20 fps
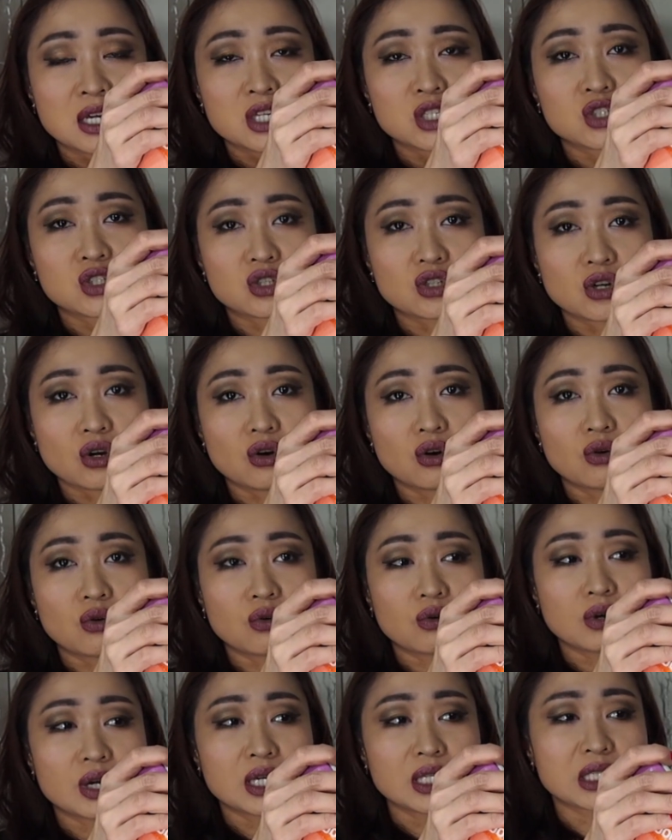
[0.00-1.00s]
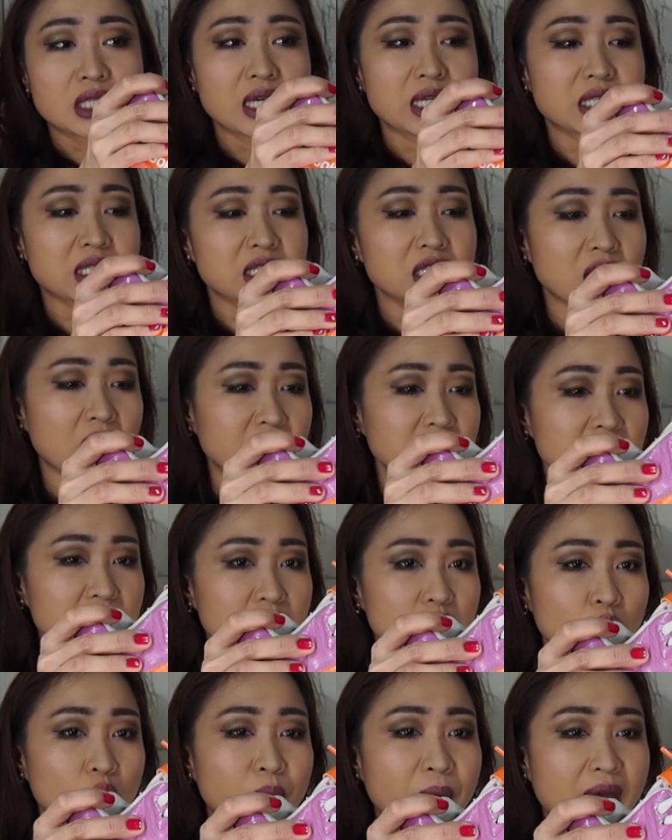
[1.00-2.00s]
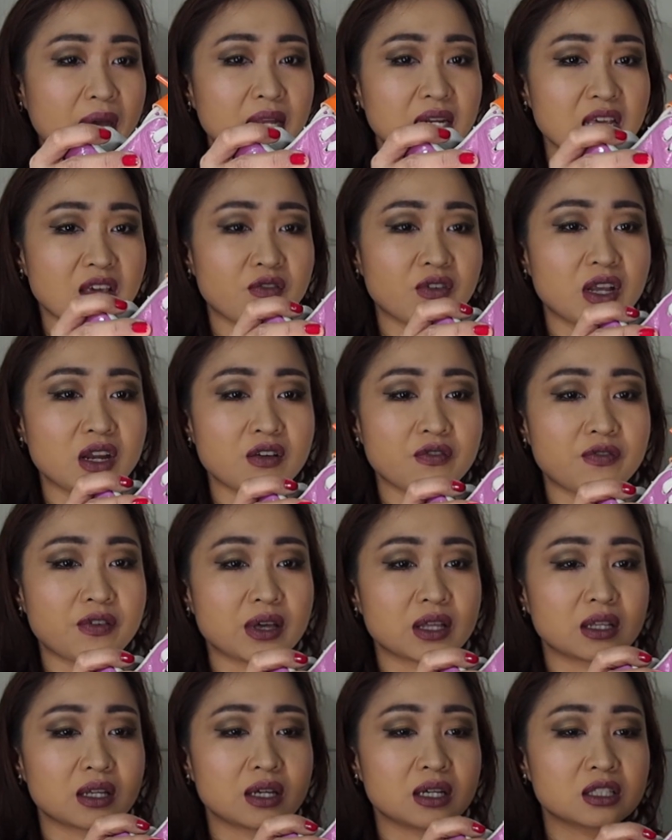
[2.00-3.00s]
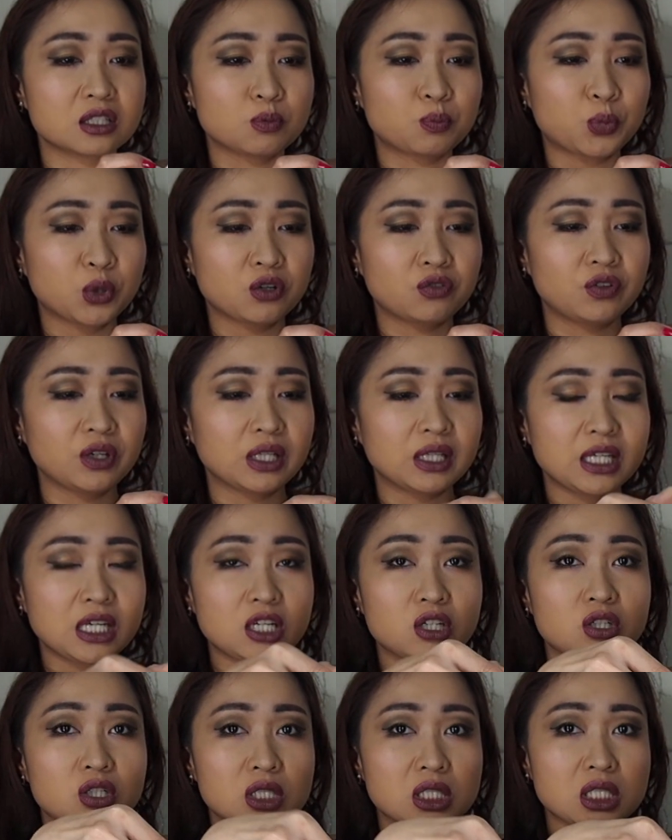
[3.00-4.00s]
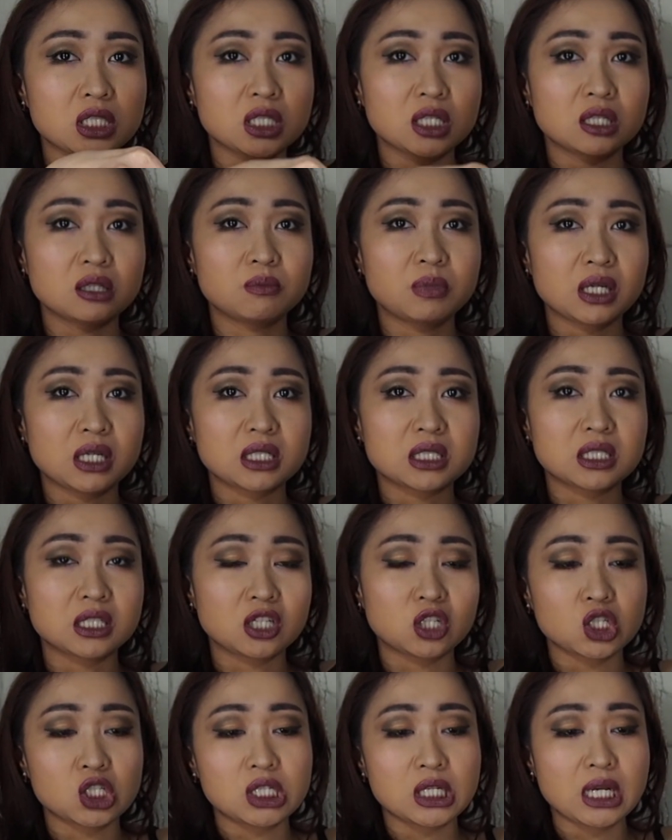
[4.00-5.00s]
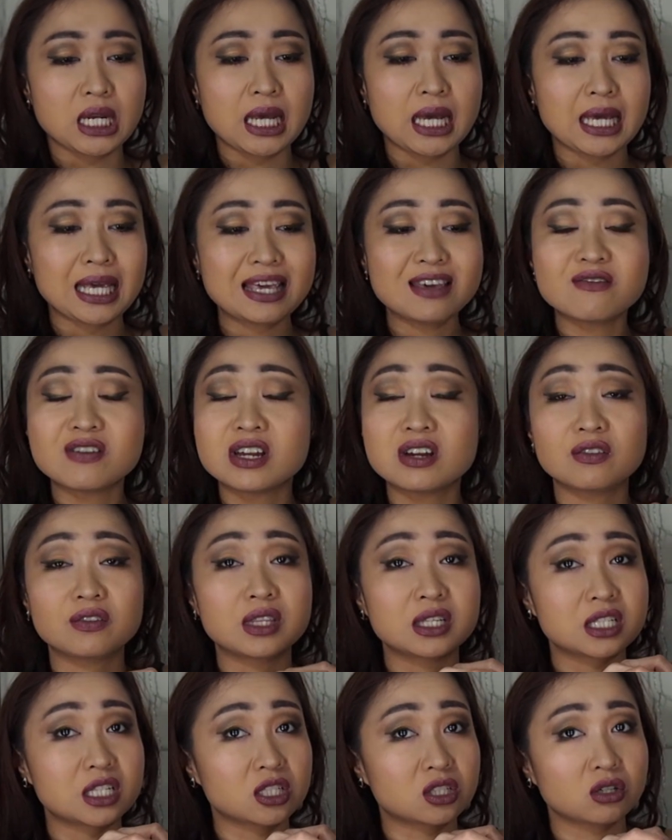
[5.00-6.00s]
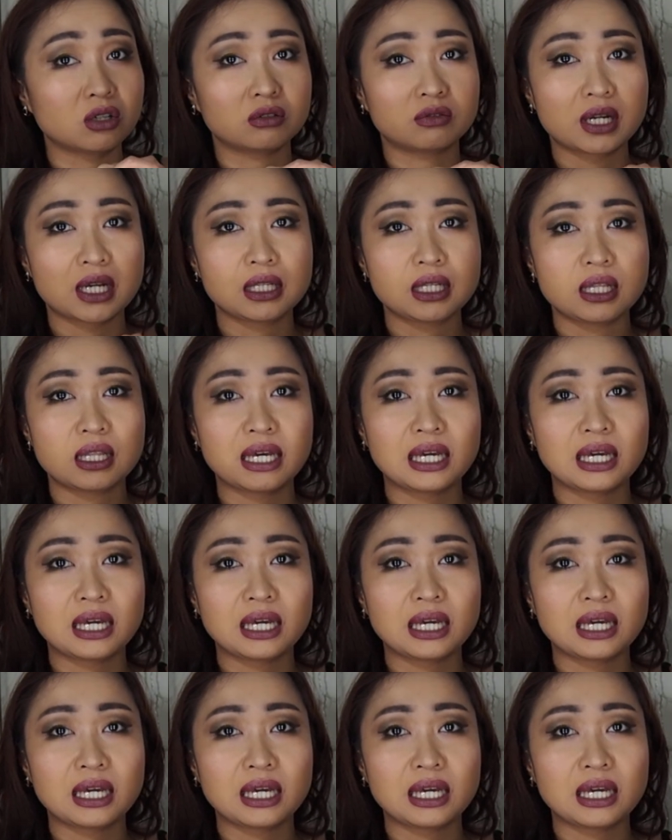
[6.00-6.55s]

So it's not so bad even if it is perfectly cushioned, because the cushioning, even if this is already